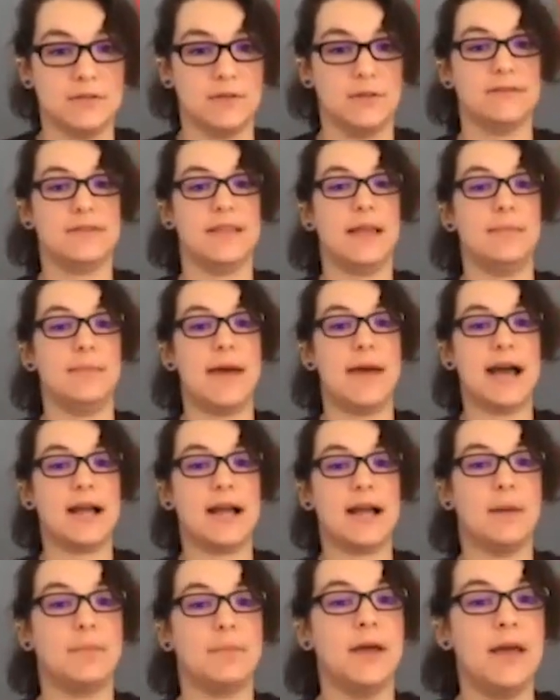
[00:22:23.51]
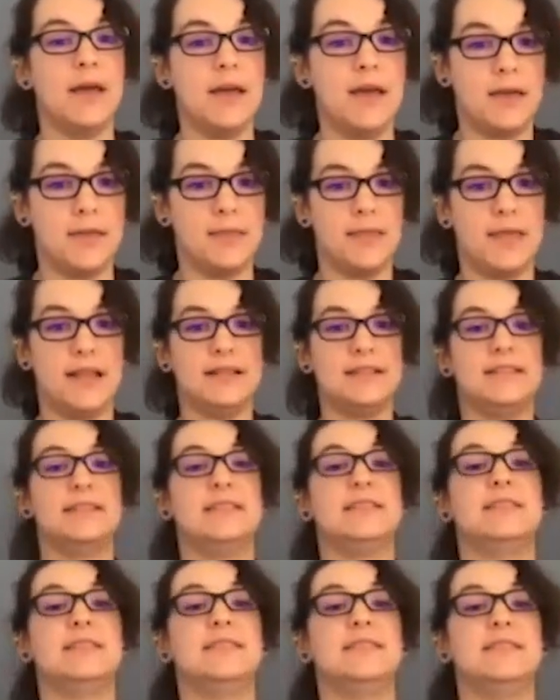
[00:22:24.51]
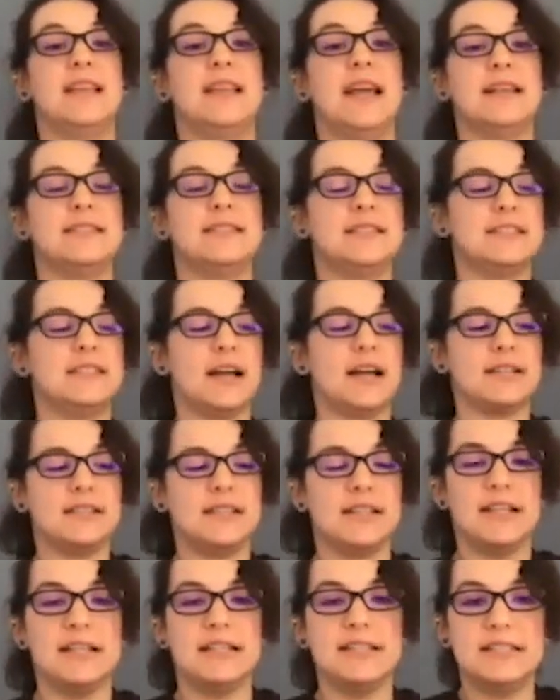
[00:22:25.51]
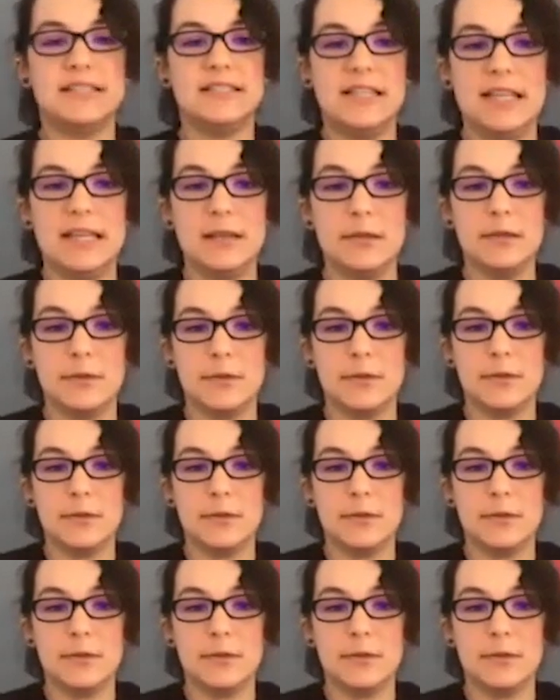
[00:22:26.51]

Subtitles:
So as they back up, they get stuck to his teeth,